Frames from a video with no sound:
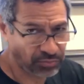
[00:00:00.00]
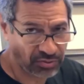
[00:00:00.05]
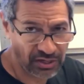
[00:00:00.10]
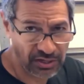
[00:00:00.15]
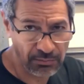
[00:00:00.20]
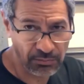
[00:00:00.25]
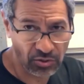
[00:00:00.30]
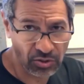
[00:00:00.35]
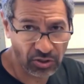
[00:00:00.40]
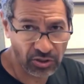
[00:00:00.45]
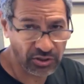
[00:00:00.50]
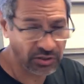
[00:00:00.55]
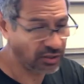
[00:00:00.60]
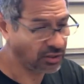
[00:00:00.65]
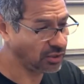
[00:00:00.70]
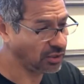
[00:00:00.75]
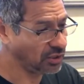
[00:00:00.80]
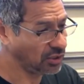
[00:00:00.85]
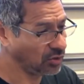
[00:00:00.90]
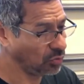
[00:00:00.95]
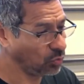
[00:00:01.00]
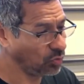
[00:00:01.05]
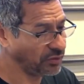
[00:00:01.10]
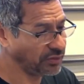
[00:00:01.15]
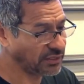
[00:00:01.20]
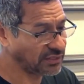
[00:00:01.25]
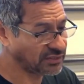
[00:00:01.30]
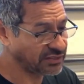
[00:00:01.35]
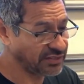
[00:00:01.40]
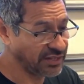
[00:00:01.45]
pry bar,
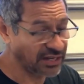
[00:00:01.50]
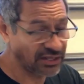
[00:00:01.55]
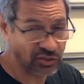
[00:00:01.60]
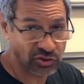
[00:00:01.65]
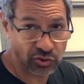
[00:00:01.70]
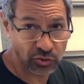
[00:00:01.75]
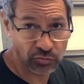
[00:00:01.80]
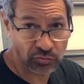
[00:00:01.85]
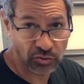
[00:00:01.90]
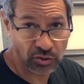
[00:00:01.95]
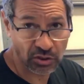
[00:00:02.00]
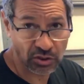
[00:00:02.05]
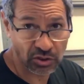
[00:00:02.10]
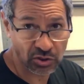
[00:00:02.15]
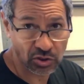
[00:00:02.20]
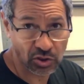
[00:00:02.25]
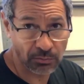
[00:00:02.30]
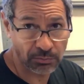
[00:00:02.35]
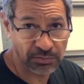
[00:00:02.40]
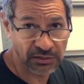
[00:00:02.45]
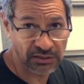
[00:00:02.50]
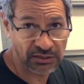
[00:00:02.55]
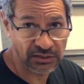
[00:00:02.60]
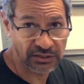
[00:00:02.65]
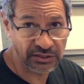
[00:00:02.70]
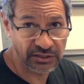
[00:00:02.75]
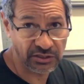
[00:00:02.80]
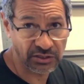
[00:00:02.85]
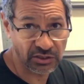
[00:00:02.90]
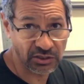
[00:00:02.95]
one that's not
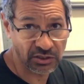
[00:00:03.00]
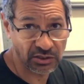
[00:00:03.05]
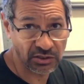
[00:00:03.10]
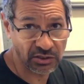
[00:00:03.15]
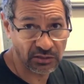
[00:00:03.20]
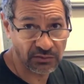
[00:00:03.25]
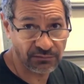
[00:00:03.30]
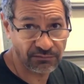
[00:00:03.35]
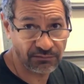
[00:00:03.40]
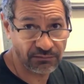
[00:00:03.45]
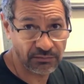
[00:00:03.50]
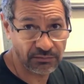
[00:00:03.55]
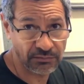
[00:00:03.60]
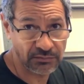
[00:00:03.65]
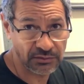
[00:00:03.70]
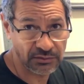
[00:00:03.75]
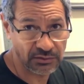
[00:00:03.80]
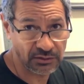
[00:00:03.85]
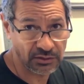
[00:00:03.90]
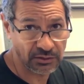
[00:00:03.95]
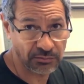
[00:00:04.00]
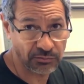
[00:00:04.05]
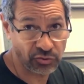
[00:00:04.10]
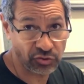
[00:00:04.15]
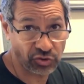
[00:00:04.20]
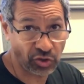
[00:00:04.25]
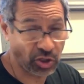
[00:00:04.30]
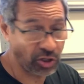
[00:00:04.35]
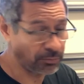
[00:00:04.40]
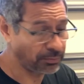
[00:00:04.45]
completely
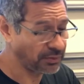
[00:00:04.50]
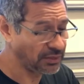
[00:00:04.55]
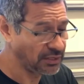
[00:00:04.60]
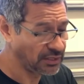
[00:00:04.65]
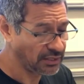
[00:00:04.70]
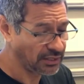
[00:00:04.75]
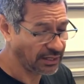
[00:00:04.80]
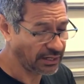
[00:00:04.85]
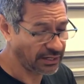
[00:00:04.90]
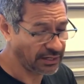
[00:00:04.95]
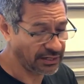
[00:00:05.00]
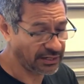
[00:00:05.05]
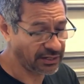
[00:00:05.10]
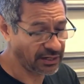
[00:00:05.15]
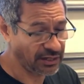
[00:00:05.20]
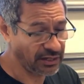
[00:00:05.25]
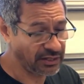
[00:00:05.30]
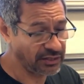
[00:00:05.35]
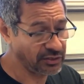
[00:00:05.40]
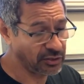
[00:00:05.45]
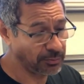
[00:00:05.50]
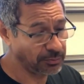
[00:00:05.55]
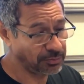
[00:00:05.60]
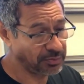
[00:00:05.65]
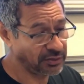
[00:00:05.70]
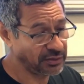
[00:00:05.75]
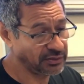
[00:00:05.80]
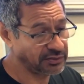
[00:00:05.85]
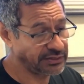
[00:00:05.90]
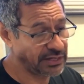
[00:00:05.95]
sharp, and I end
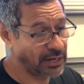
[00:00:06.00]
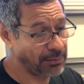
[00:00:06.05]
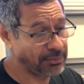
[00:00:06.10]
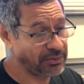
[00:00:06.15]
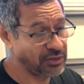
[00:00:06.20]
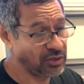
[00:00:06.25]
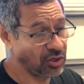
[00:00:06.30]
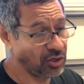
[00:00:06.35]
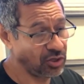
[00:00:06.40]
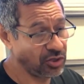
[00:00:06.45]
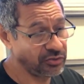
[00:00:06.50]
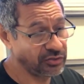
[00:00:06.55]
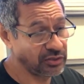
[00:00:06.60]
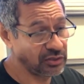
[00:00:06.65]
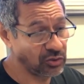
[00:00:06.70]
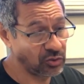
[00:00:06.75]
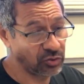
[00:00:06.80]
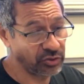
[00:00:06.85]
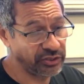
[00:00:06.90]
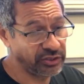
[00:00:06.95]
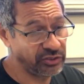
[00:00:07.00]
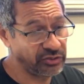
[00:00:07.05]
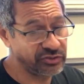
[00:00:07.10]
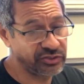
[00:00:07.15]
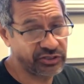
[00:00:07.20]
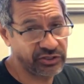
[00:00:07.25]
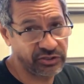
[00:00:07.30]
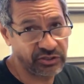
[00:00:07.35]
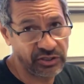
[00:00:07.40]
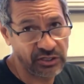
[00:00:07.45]
up tapping on the little
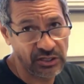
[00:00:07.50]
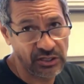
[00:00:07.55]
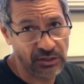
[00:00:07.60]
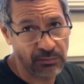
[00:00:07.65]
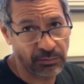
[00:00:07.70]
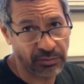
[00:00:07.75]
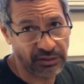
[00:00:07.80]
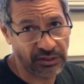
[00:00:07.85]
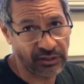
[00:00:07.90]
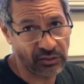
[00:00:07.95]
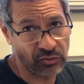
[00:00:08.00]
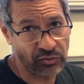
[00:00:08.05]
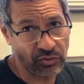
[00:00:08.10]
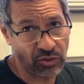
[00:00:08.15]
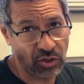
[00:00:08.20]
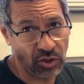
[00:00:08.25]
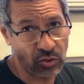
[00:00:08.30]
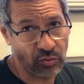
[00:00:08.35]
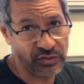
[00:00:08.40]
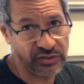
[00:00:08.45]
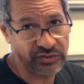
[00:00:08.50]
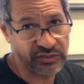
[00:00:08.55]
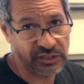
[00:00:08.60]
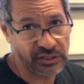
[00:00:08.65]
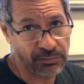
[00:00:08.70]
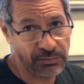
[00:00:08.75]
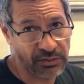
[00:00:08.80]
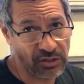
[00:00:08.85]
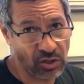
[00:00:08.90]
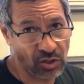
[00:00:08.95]
ears here, but I don't always
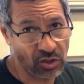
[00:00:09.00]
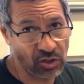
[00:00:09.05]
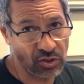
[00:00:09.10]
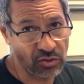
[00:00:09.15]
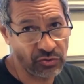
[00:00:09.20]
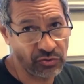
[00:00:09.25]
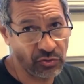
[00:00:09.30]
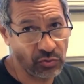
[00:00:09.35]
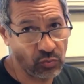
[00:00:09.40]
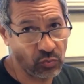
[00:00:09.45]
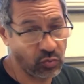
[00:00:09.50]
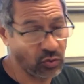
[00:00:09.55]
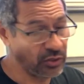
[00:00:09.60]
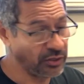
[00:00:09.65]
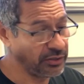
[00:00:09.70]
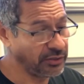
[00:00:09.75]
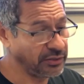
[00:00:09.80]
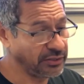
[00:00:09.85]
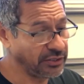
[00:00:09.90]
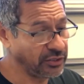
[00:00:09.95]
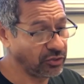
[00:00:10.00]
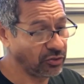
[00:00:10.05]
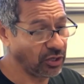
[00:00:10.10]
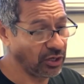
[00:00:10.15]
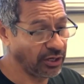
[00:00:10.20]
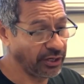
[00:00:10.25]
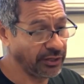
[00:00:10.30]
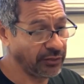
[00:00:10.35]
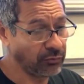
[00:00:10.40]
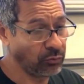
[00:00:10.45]
keep it on the one ear.
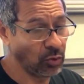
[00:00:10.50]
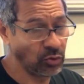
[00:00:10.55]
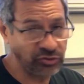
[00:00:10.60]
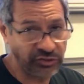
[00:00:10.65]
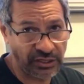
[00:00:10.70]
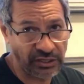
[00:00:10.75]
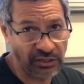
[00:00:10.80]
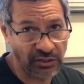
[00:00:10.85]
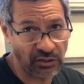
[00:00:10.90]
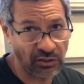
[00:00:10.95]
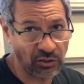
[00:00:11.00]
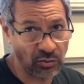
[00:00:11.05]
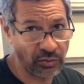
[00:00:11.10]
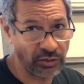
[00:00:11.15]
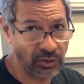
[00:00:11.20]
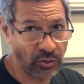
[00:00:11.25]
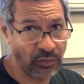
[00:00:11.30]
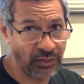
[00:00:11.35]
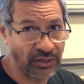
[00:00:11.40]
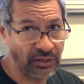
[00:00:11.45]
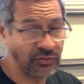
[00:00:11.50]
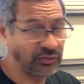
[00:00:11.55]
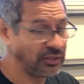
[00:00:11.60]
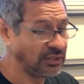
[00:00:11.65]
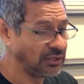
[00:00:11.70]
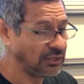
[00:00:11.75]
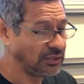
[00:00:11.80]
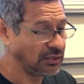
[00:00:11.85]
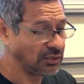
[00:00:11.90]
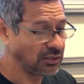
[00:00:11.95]
I rotate it all the way around,
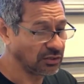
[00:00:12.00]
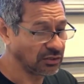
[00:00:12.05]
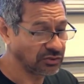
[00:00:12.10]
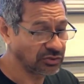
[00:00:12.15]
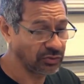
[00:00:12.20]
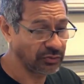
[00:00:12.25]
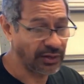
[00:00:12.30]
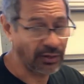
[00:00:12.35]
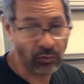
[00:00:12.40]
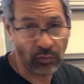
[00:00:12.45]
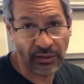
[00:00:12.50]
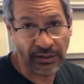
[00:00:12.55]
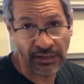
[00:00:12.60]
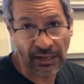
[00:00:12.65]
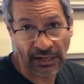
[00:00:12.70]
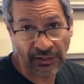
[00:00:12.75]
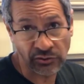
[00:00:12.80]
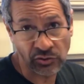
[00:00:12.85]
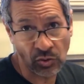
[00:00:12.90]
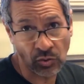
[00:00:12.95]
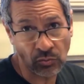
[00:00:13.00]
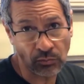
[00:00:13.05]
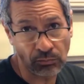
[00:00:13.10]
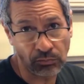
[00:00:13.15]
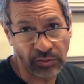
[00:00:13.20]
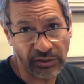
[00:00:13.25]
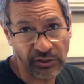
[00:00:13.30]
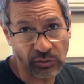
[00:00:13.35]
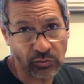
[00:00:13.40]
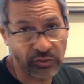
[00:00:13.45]
so that way I don't
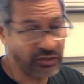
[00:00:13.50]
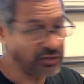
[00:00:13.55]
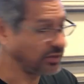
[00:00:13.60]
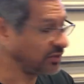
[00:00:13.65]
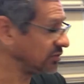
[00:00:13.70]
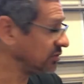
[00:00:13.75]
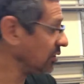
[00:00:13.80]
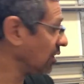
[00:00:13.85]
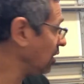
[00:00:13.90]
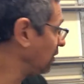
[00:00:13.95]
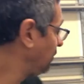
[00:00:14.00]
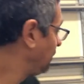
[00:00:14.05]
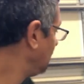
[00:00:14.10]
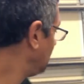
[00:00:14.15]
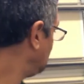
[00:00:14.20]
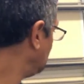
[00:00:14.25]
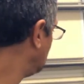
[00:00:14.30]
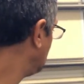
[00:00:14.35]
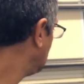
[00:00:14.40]
break one of these off.